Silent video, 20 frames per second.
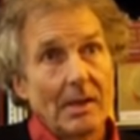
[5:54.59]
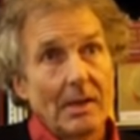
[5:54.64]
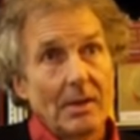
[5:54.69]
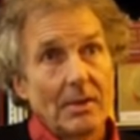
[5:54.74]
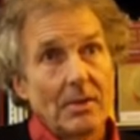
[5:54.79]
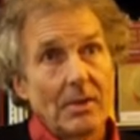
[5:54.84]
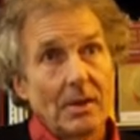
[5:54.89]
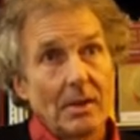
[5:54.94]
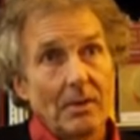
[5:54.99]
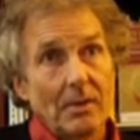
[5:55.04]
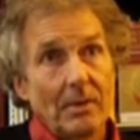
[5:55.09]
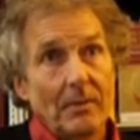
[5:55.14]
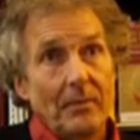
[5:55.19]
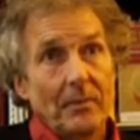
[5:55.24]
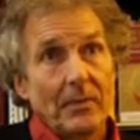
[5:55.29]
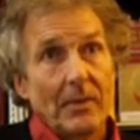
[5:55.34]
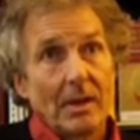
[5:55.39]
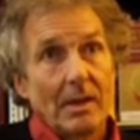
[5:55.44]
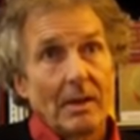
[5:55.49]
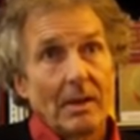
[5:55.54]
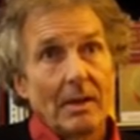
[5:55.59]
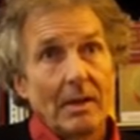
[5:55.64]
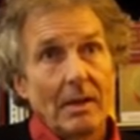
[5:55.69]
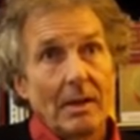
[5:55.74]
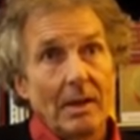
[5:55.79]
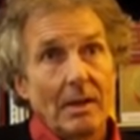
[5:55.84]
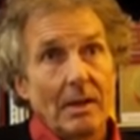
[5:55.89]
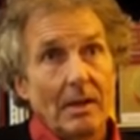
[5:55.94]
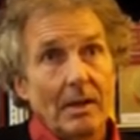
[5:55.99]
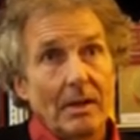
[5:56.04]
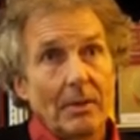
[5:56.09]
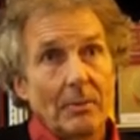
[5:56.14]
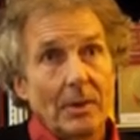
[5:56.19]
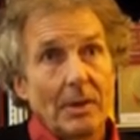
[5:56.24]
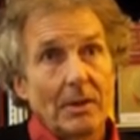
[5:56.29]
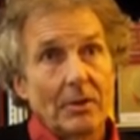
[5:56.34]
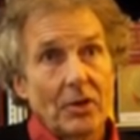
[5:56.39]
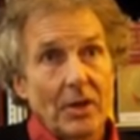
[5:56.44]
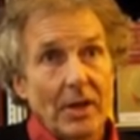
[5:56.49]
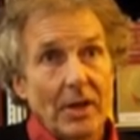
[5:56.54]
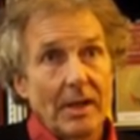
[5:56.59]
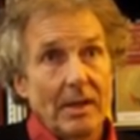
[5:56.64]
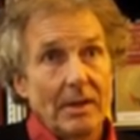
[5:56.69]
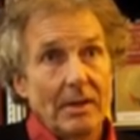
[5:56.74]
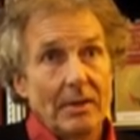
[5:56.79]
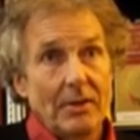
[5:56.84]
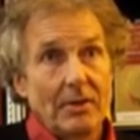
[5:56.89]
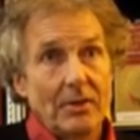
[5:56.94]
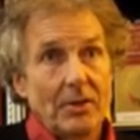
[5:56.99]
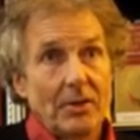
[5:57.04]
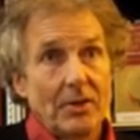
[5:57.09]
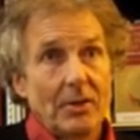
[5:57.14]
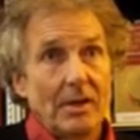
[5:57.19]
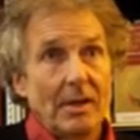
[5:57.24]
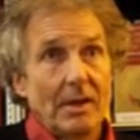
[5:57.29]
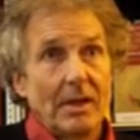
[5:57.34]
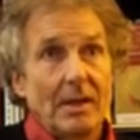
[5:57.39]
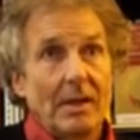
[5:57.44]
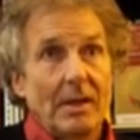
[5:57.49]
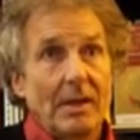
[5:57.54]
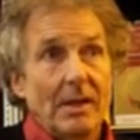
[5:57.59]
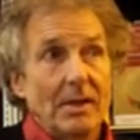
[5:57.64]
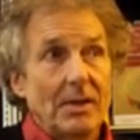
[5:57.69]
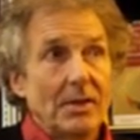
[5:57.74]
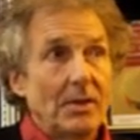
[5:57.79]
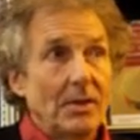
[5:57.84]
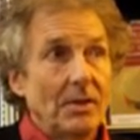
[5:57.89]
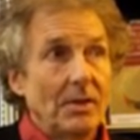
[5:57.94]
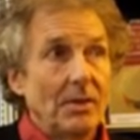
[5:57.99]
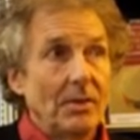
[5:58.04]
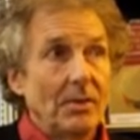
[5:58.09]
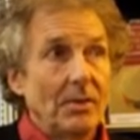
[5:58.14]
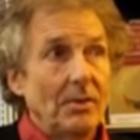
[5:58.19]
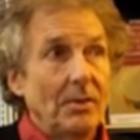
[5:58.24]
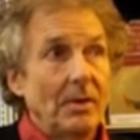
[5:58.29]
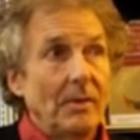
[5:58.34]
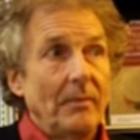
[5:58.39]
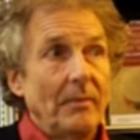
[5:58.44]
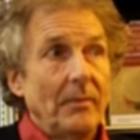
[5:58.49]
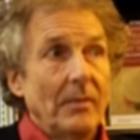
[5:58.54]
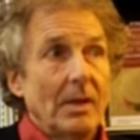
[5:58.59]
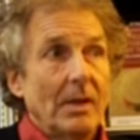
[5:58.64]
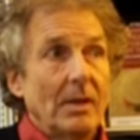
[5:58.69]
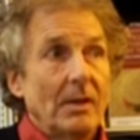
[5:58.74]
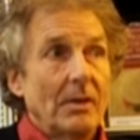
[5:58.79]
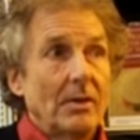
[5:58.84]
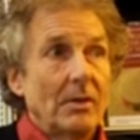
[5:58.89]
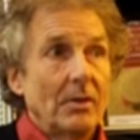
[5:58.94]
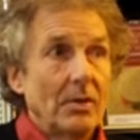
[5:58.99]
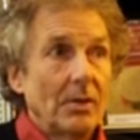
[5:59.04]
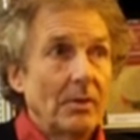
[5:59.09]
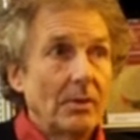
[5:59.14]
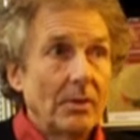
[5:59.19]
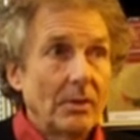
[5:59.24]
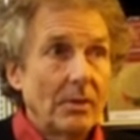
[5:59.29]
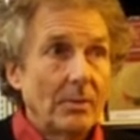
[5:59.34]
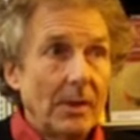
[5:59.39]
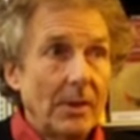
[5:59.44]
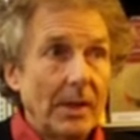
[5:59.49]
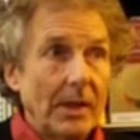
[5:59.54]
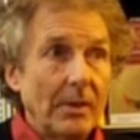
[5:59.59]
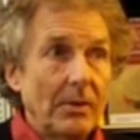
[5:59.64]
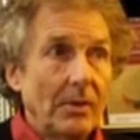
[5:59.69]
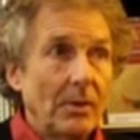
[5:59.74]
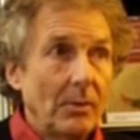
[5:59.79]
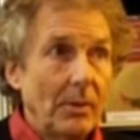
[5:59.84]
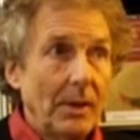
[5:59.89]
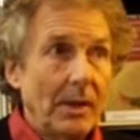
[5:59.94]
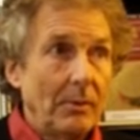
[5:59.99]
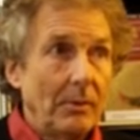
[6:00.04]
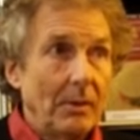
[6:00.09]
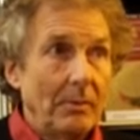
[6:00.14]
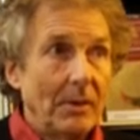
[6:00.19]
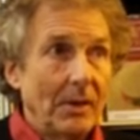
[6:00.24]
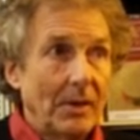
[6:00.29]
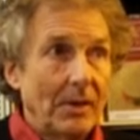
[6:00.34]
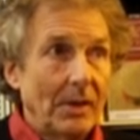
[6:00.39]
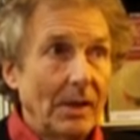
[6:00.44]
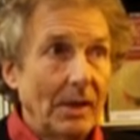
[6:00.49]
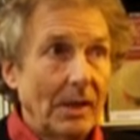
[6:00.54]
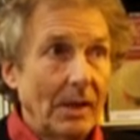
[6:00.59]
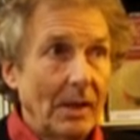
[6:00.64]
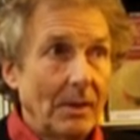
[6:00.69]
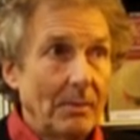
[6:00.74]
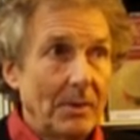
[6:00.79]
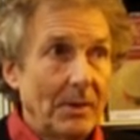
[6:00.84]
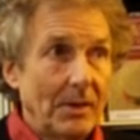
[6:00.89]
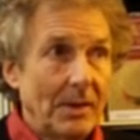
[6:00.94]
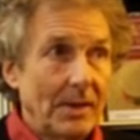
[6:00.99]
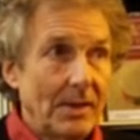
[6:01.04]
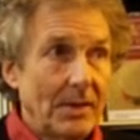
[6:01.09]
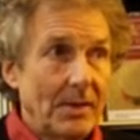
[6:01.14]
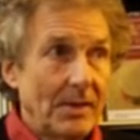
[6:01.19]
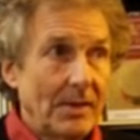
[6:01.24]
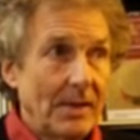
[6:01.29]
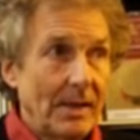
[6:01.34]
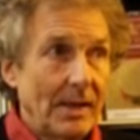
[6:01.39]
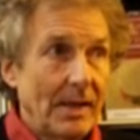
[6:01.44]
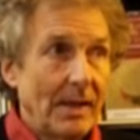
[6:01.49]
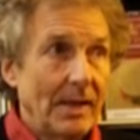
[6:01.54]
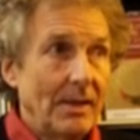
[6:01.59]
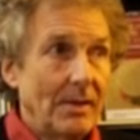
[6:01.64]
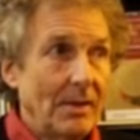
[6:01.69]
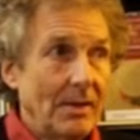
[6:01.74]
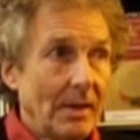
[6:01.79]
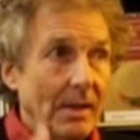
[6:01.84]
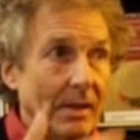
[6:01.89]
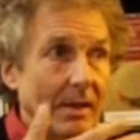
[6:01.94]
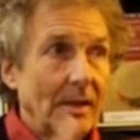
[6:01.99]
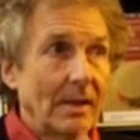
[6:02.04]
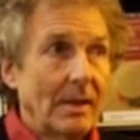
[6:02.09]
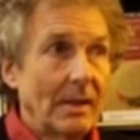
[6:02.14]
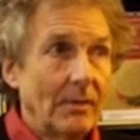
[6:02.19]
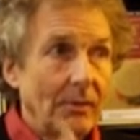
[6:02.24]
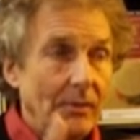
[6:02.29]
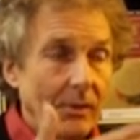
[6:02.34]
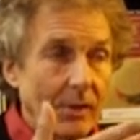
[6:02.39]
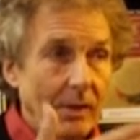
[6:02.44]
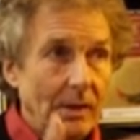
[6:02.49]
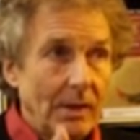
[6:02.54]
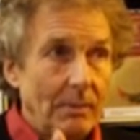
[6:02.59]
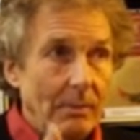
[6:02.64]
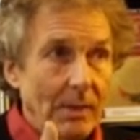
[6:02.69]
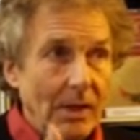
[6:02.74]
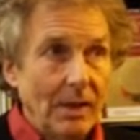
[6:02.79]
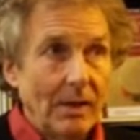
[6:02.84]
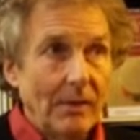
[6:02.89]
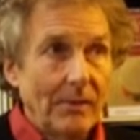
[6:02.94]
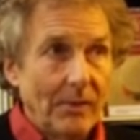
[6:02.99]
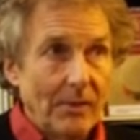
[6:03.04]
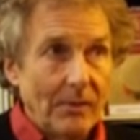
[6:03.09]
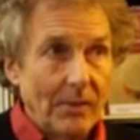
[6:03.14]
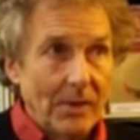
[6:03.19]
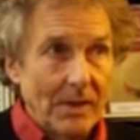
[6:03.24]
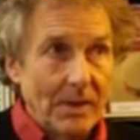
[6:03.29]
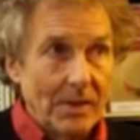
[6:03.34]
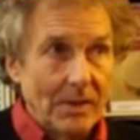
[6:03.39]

So the real challenge is to turn around the way we've been thinking about this and give really meaningful voice